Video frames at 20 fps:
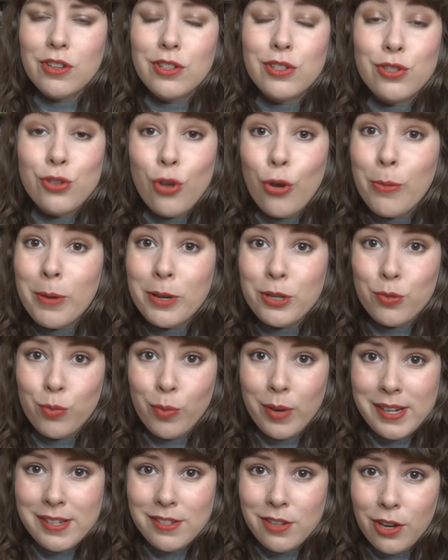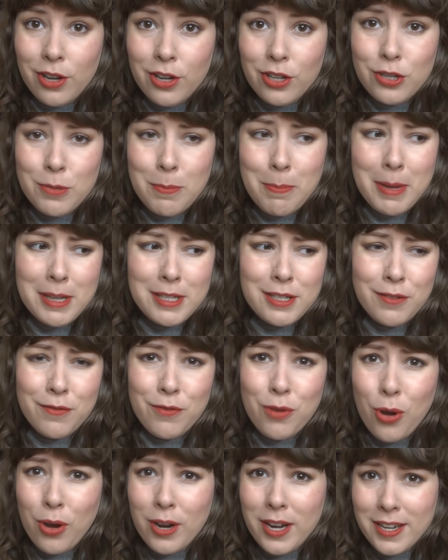So much research must
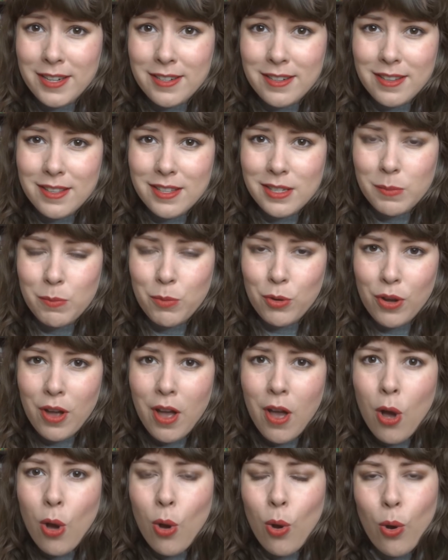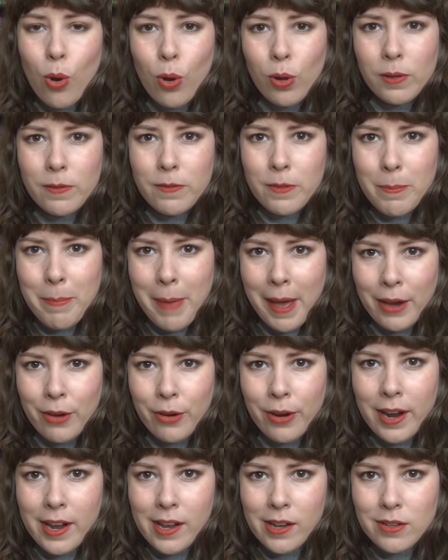have gone into this book. All of the
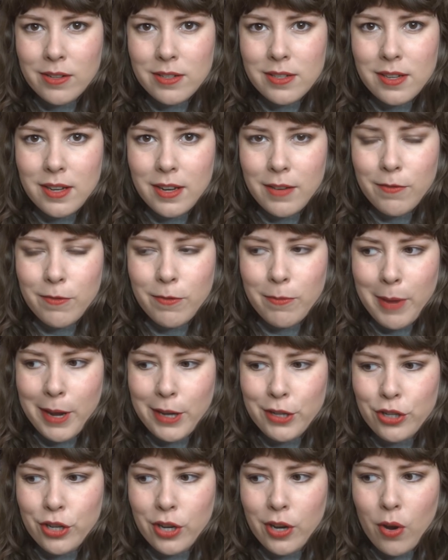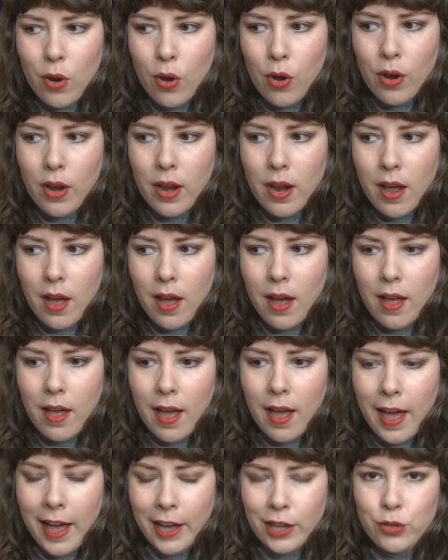background information on
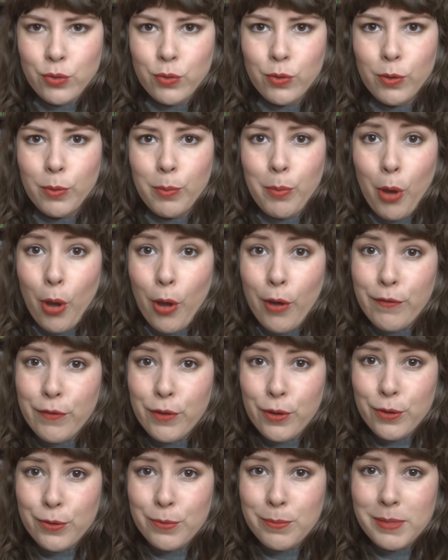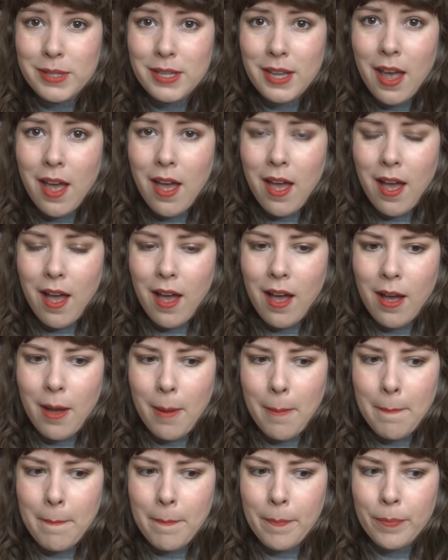actual perfumes.
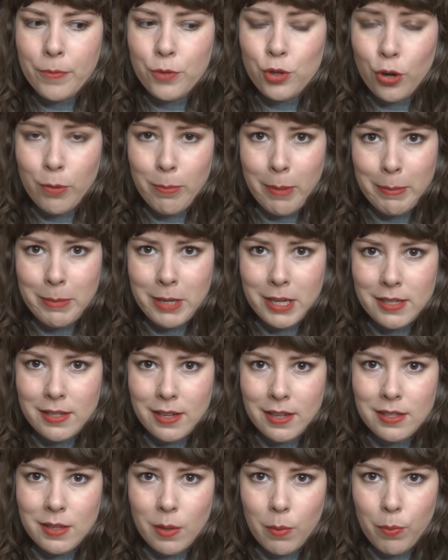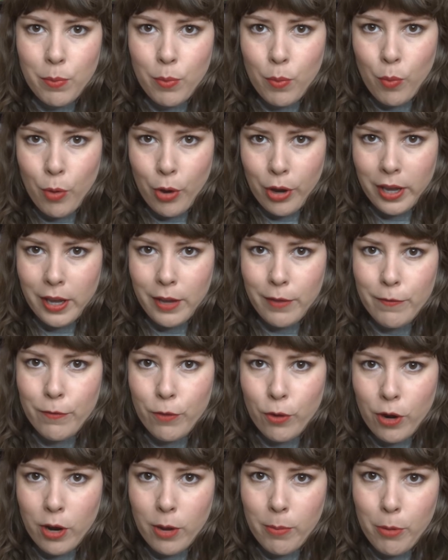Jean-Baptiste ends up working
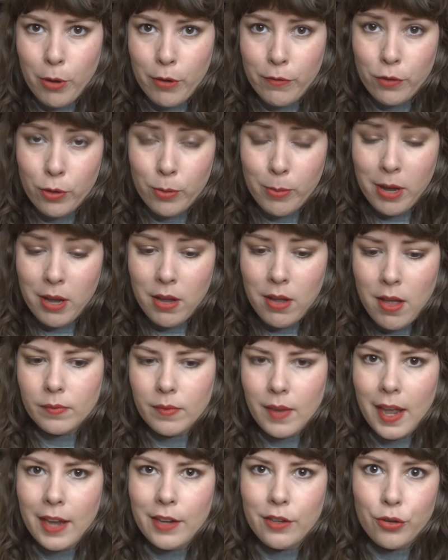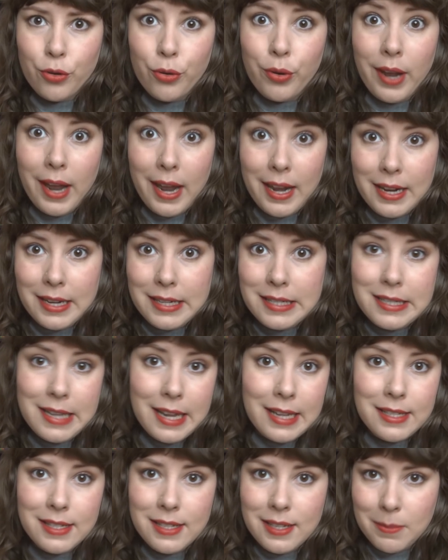for a perfumer and creating
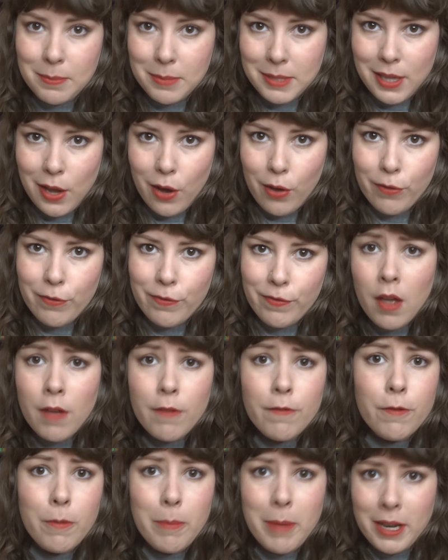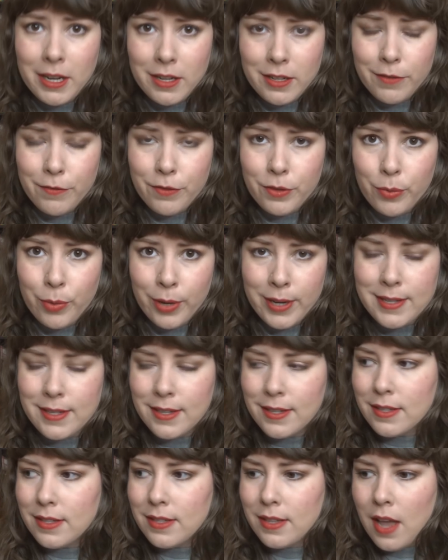scents himself for many different
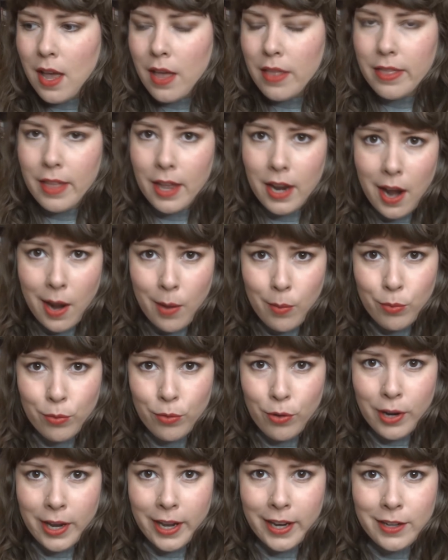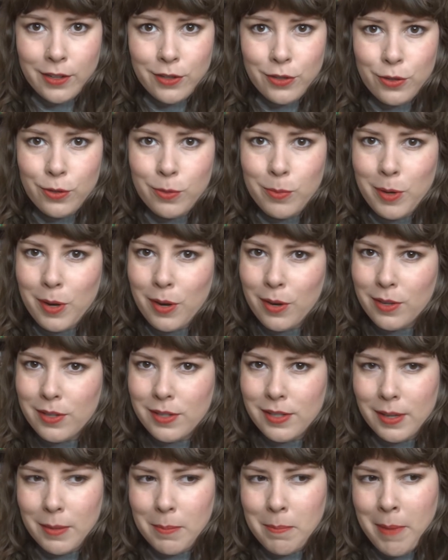reasons that I will not get into
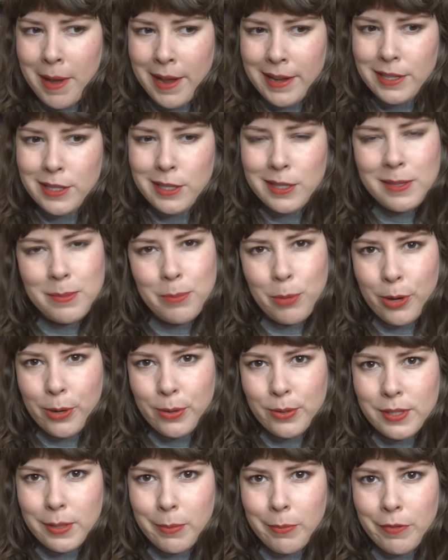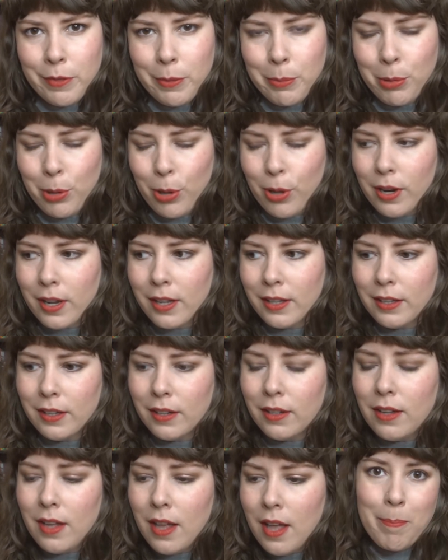because it might spoil some of the plot a
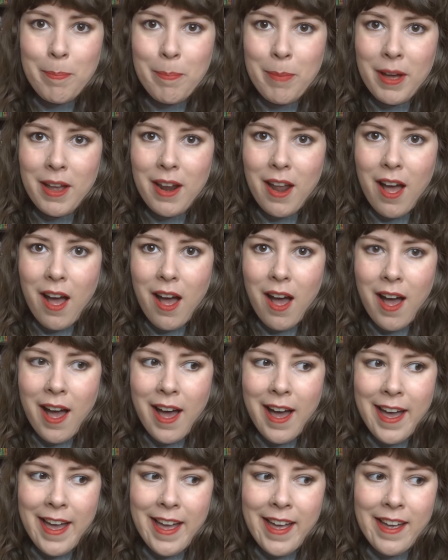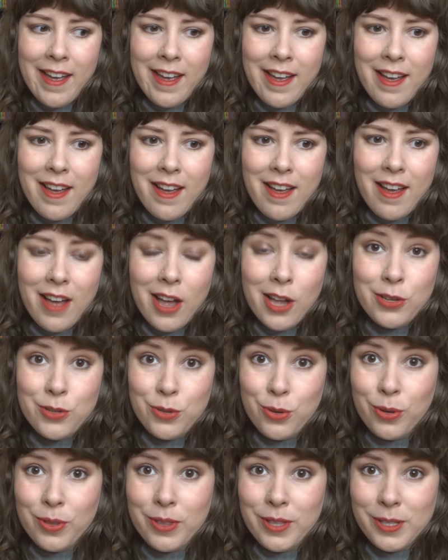little. But I
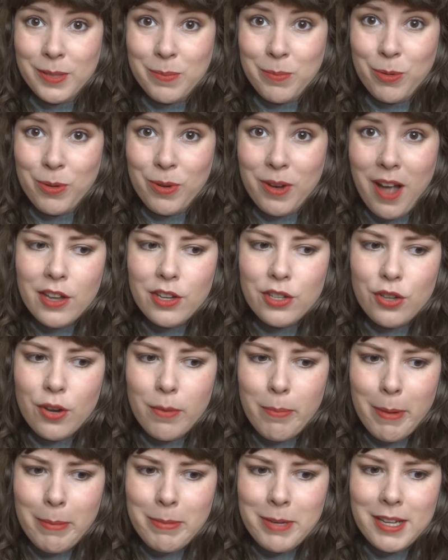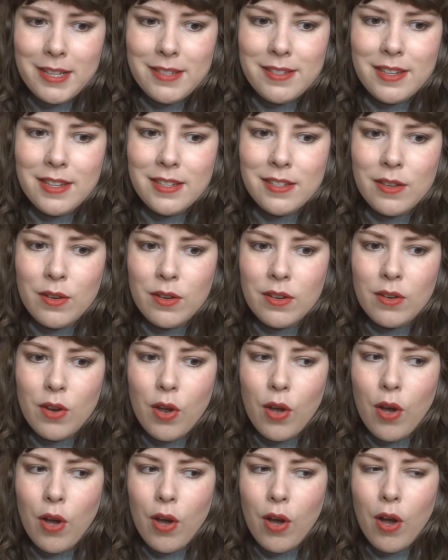adored this book. Jean-Baptiste isn't
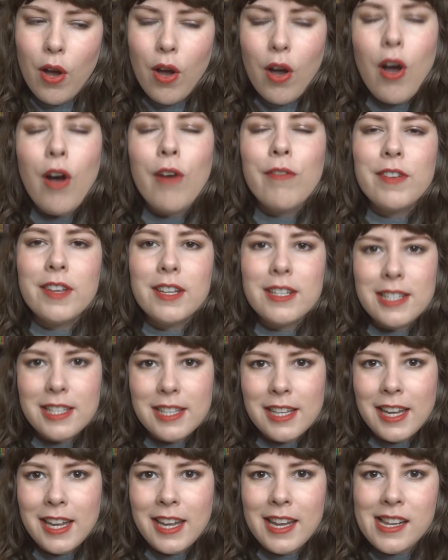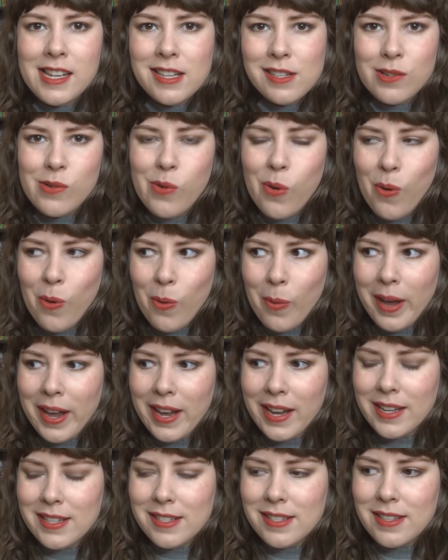
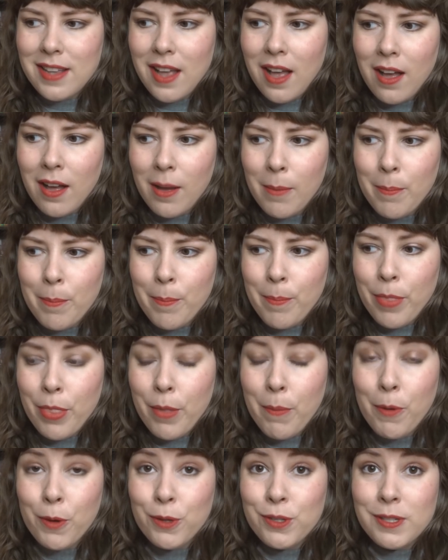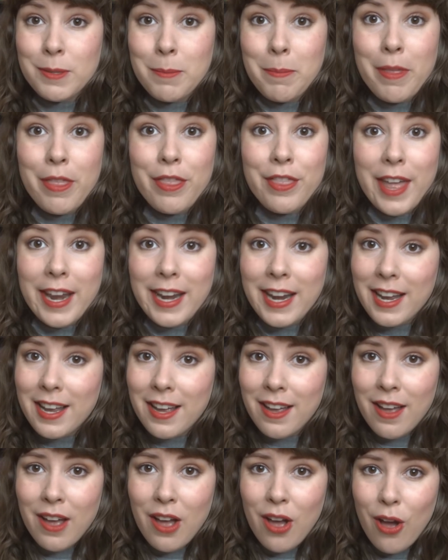always the most
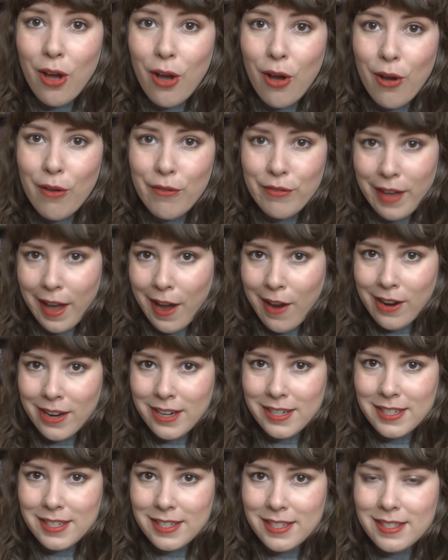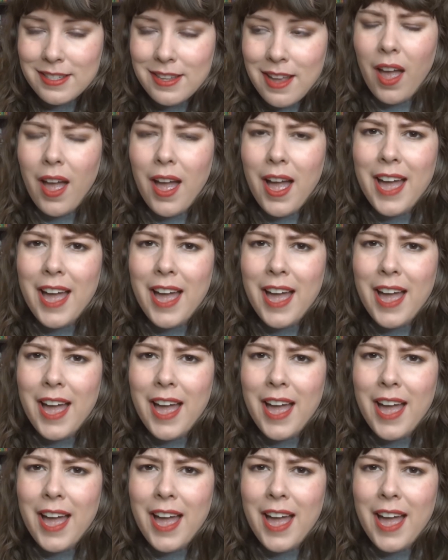sympathetic of characters.